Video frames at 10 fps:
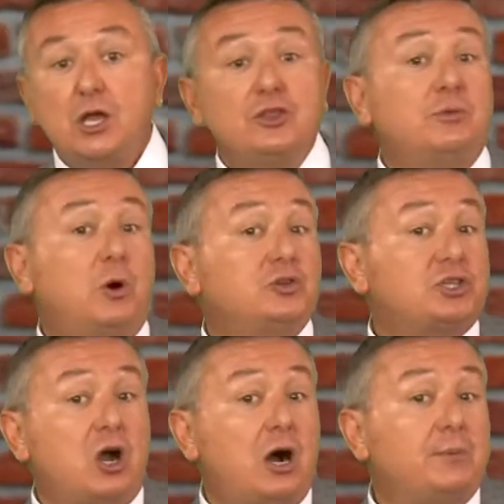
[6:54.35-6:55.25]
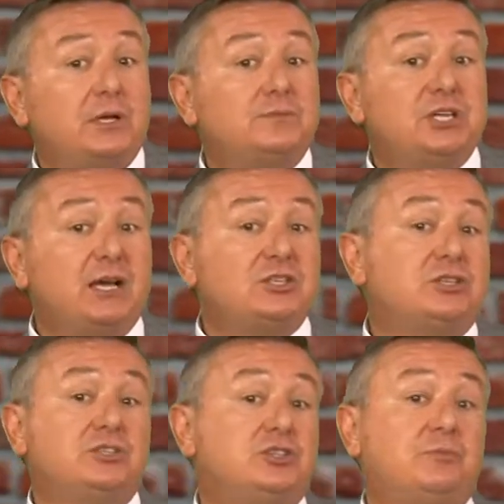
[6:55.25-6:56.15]
The most common
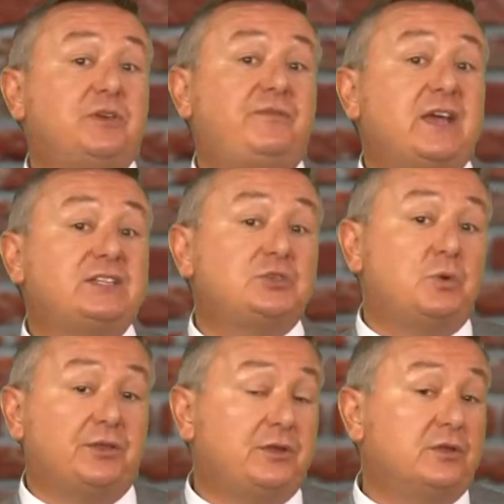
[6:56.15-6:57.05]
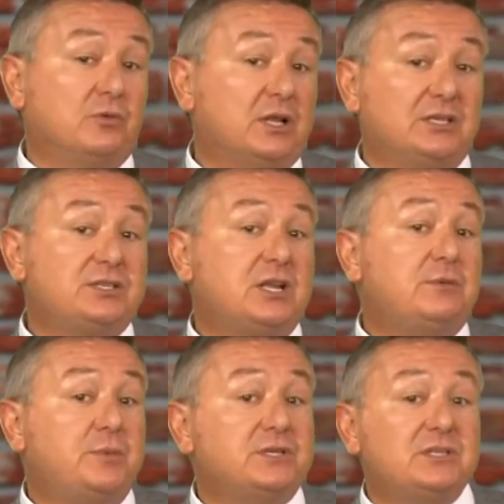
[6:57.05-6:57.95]
objections you'll be faced with in the real
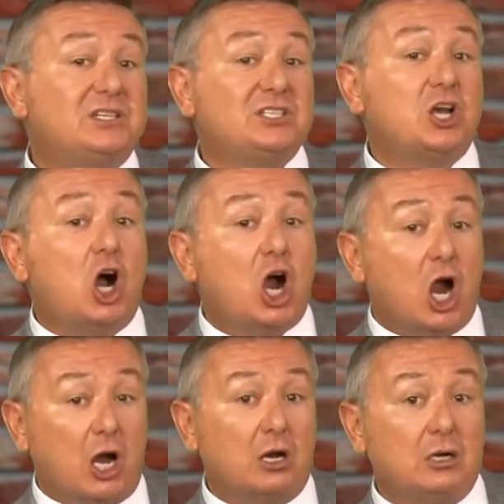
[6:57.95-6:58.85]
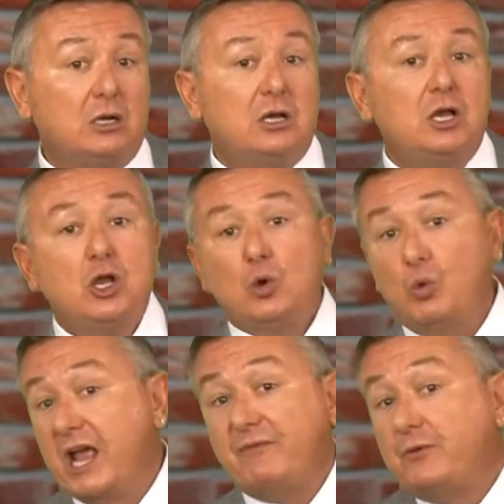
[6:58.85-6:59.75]
estate business are,
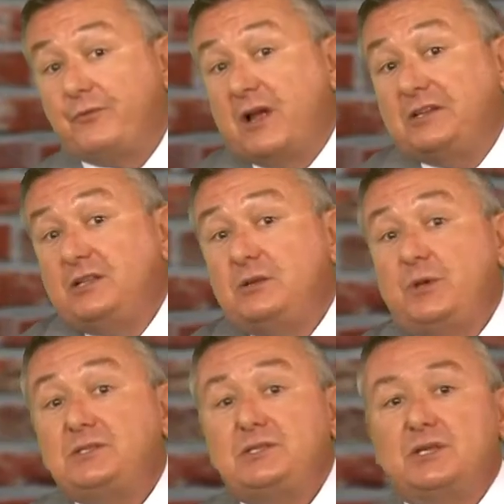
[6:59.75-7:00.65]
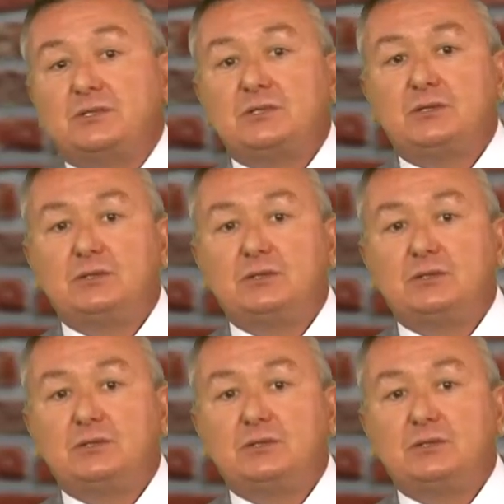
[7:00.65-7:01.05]
we have a friend in the business.